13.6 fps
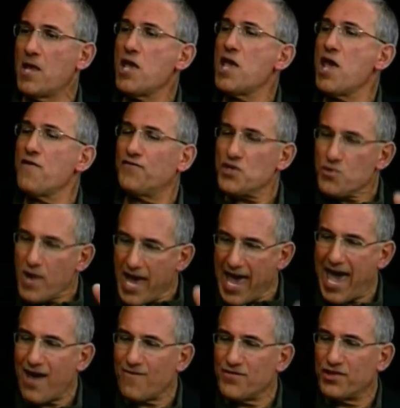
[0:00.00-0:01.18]
if you
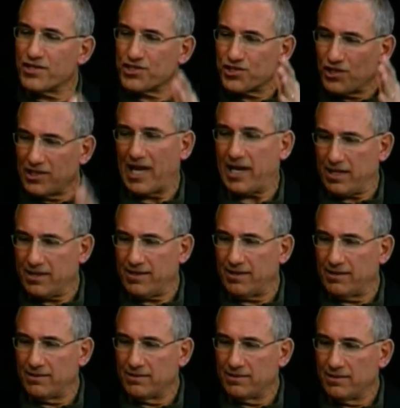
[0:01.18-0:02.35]
have the
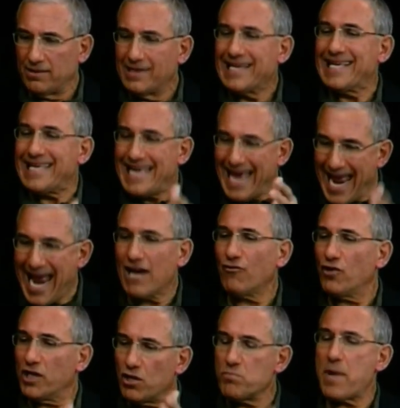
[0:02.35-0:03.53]
selector
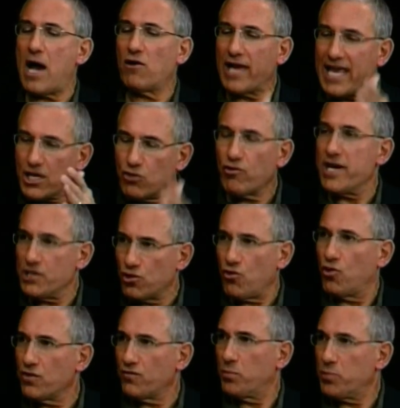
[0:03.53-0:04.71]
caring about a great
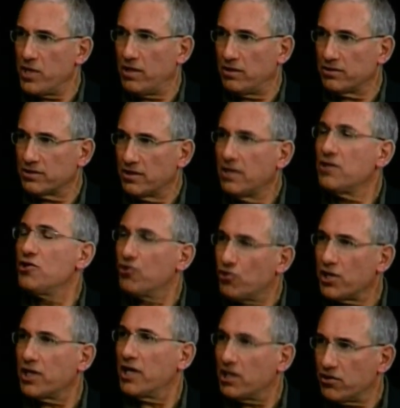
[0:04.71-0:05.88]
Court of Appeals, you're
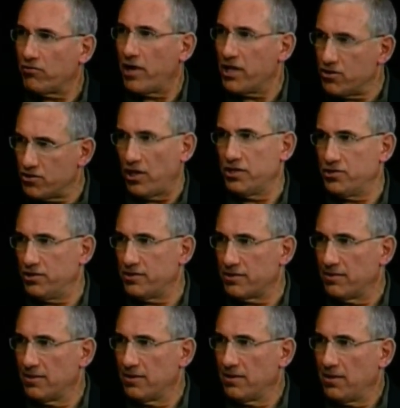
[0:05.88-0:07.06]
going to get great judges.
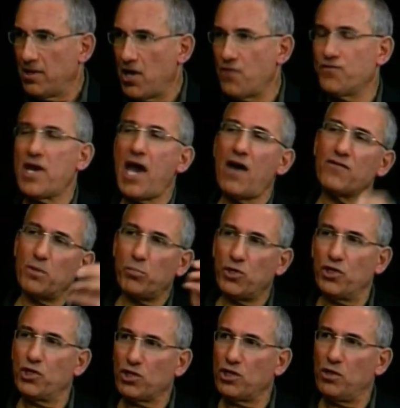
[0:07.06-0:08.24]
If you have the
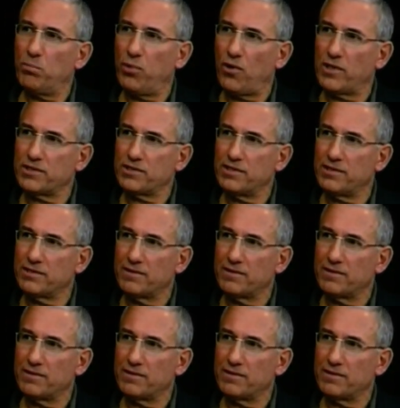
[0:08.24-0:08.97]
political bosses